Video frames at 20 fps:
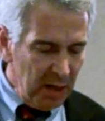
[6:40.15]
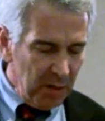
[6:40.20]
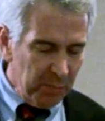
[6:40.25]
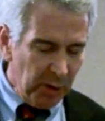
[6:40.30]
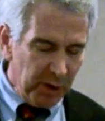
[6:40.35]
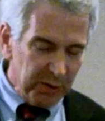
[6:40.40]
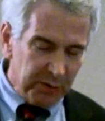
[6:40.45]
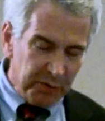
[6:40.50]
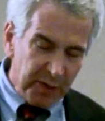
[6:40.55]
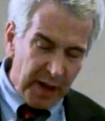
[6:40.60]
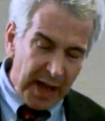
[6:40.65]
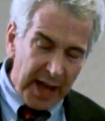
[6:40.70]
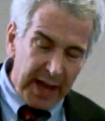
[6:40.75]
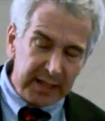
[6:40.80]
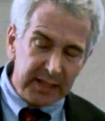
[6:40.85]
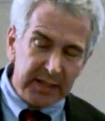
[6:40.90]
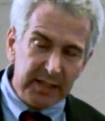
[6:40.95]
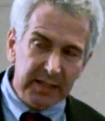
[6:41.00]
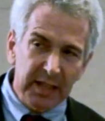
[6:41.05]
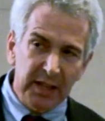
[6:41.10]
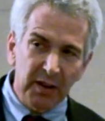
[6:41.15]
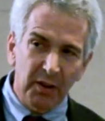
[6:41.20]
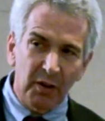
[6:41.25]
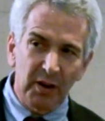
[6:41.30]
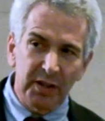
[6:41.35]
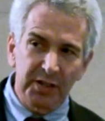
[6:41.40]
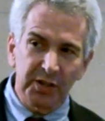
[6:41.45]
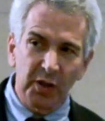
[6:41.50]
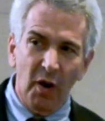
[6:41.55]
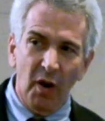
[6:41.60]
But facts that
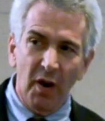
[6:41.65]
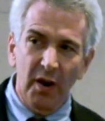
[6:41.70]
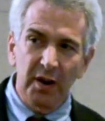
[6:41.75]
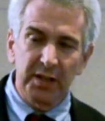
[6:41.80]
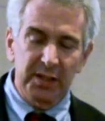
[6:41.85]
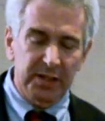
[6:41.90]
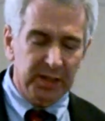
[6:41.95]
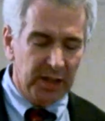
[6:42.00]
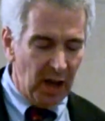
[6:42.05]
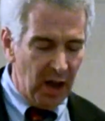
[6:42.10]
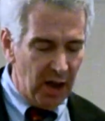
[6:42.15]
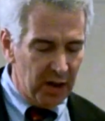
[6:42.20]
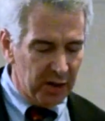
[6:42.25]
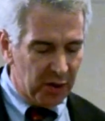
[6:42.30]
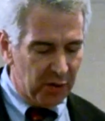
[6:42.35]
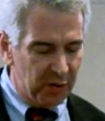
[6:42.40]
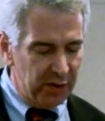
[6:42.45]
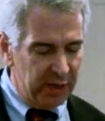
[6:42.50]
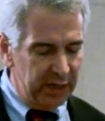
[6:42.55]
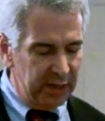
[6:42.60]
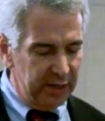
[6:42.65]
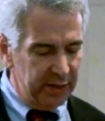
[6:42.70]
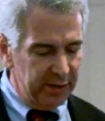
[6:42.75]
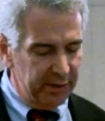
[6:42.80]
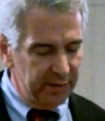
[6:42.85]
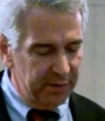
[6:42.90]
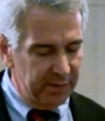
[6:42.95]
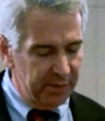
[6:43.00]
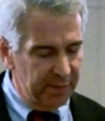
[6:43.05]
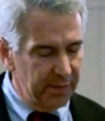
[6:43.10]
are as hard as concrete
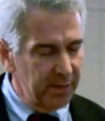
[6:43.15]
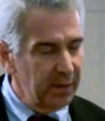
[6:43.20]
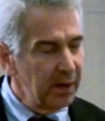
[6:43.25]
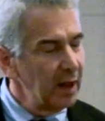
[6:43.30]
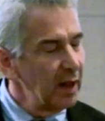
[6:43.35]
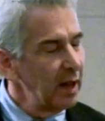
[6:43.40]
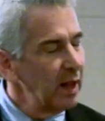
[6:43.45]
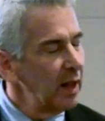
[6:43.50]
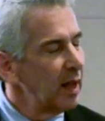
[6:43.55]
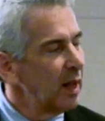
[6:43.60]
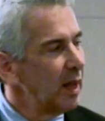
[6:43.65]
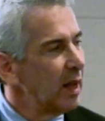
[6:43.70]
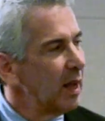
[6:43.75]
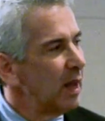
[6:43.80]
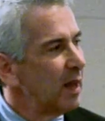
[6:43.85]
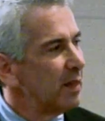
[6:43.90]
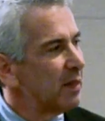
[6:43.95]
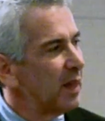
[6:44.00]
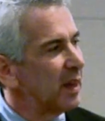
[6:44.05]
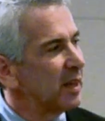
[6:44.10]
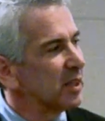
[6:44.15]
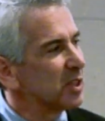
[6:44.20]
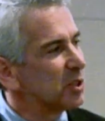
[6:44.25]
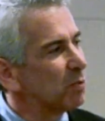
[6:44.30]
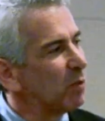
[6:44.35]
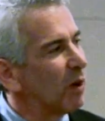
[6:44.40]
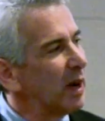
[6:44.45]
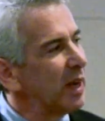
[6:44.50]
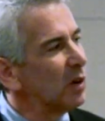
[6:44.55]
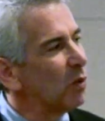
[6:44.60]
that
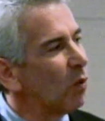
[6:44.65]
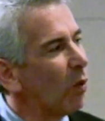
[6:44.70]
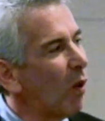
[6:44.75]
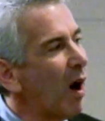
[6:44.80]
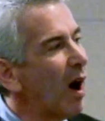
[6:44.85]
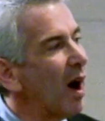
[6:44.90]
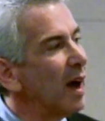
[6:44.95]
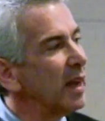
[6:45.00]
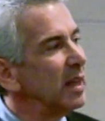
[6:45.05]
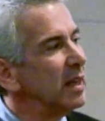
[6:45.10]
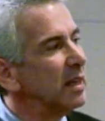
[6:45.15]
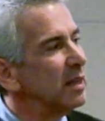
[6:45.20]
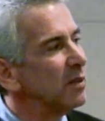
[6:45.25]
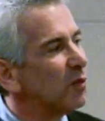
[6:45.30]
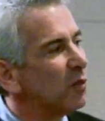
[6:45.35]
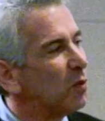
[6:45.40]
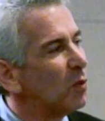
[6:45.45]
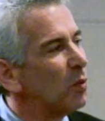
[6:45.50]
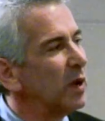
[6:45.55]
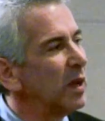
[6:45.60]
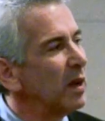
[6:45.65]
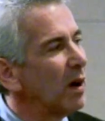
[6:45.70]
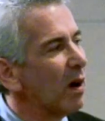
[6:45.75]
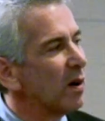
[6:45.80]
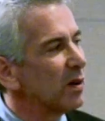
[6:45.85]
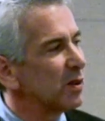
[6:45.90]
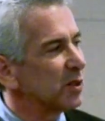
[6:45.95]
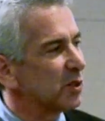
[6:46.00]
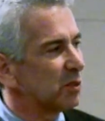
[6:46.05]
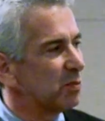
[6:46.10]
explain why, if we
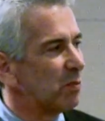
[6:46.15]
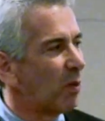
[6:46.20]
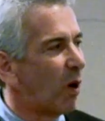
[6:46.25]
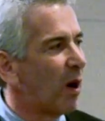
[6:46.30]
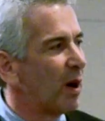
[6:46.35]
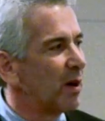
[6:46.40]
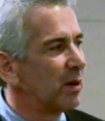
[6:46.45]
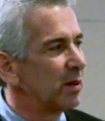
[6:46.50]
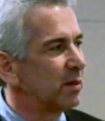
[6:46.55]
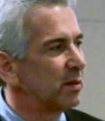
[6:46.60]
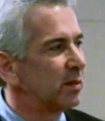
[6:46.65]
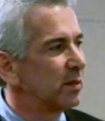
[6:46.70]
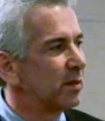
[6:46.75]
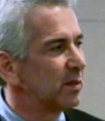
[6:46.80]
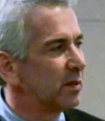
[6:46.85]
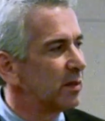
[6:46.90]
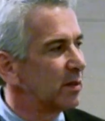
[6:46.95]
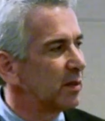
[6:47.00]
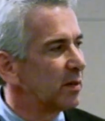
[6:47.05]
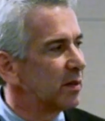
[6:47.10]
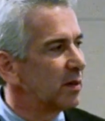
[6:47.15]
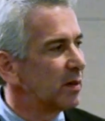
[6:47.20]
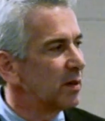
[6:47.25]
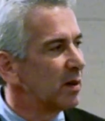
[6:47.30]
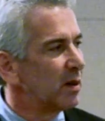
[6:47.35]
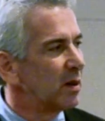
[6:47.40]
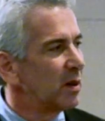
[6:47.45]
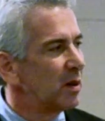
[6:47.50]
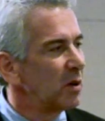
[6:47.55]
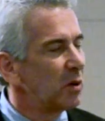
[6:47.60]
are smart,
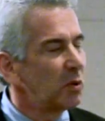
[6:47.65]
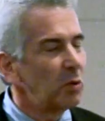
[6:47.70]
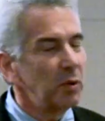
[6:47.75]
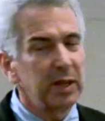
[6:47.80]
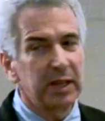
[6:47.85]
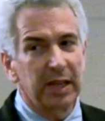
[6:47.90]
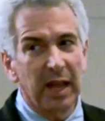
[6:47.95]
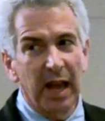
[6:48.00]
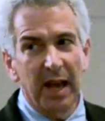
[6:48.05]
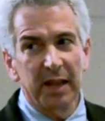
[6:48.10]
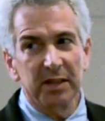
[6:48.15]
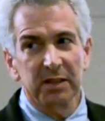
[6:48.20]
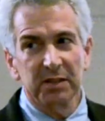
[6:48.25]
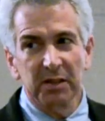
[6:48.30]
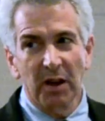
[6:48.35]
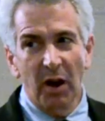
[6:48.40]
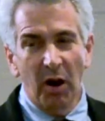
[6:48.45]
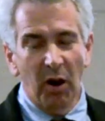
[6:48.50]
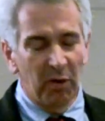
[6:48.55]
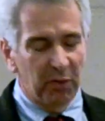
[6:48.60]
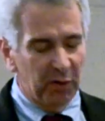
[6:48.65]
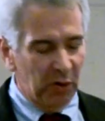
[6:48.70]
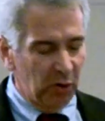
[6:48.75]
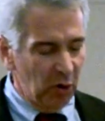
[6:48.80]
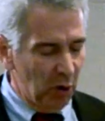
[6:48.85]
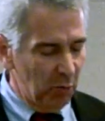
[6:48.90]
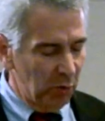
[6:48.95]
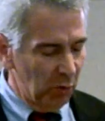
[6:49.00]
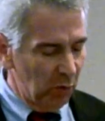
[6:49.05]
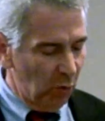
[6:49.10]
we can solve
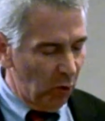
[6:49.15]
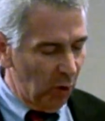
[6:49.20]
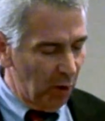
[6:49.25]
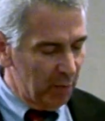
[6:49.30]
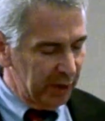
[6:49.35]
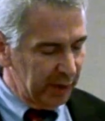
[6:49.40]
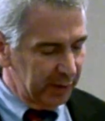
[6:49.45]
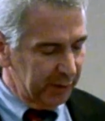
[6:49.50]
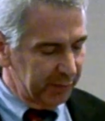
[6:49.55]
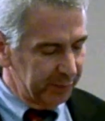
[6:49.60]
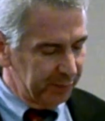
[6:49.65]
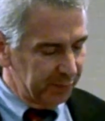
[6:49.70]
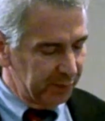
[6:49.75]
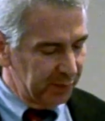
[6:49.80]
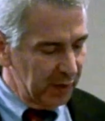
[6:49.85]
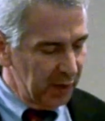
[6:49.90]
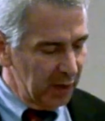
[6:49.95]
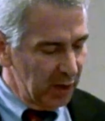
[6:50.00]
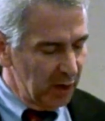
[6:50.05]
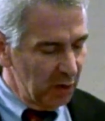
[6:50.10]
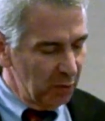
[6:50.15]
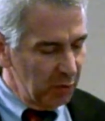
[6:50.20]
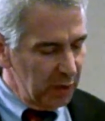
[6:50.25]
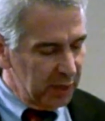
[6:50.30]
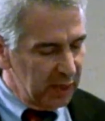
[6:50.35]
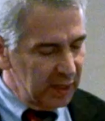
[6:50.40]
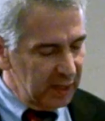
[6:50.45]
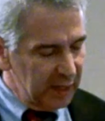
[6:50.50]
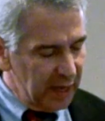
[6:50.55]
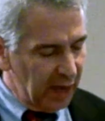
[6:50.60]
global warming. We
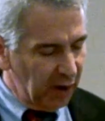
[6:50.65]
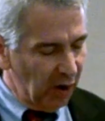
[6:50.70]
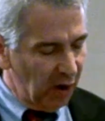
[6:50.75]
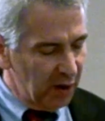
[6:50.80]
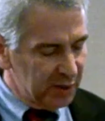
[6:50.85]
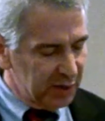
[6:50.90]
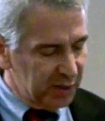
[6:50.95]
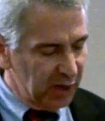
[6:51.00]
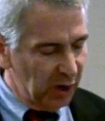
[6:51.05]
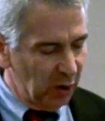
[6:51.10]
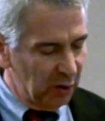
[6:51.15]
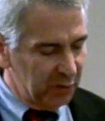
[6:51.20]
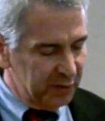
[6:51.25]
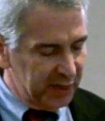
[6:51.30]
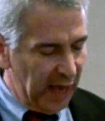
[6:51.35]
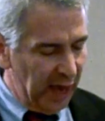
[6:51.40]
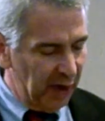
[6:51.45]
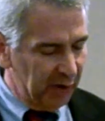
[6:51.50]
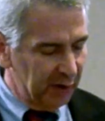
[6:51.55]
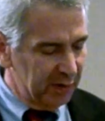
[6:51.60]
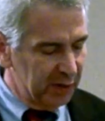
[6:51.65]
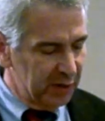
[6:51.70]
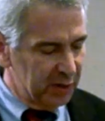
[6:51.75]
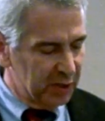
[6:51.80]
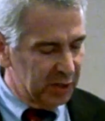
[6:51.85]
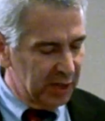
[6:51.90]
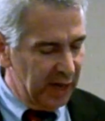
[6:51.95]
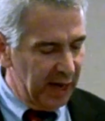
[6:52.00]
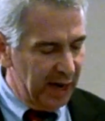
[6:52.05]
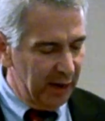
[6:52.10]
can get ourselves out of
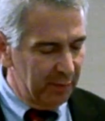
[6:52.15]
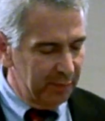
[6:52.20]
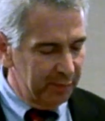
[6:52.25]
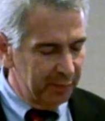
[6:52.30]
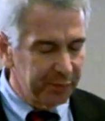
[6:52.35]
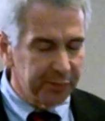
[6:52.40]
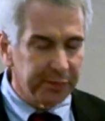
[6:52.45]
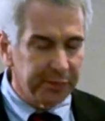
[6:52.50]
this jam.